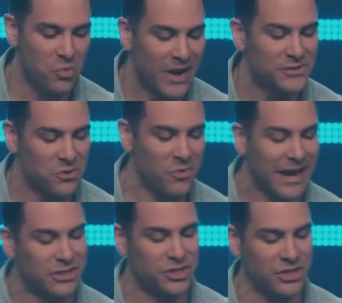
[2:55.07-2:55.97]

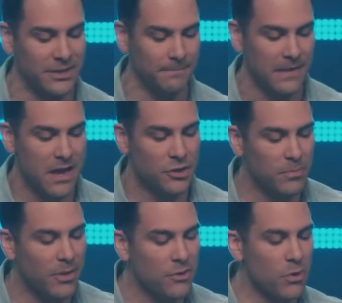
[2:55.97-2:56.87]
resurrection.
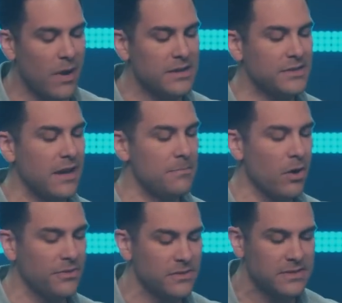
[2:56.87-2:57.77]
Your brother will rise again.
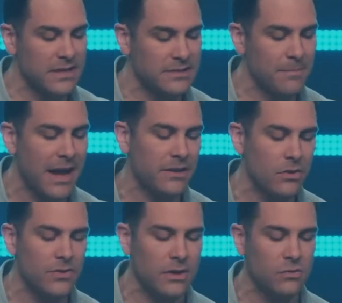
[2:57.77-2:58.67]
Martha said to him, I
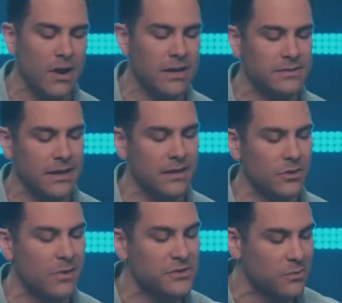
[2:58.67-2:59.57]
know that he'll rise again in
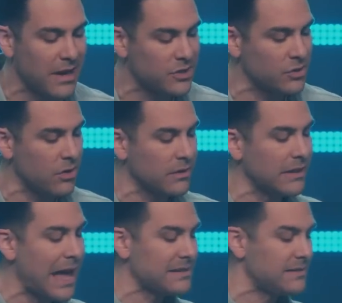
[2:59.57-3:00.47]
the resurrection on the
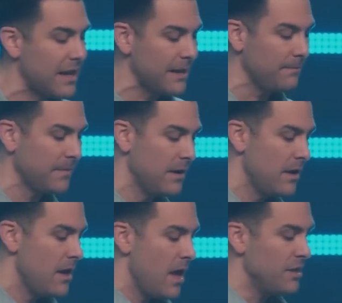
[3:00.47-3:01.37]
last day.
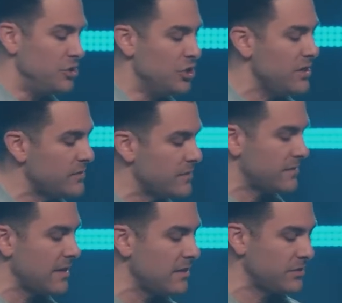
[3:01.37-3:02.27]
And
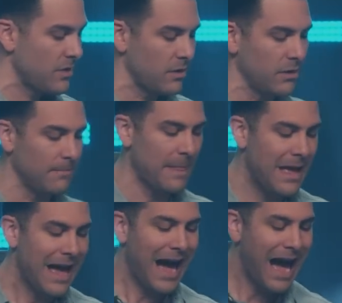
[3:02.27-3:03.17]
Jesus said to her,
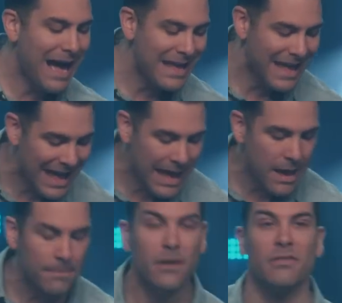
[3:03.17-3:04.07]
I
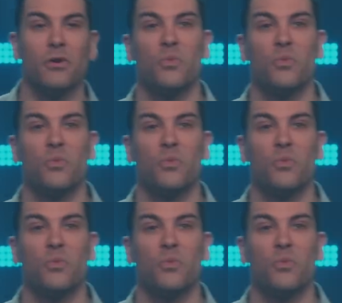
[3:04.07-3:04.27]
am the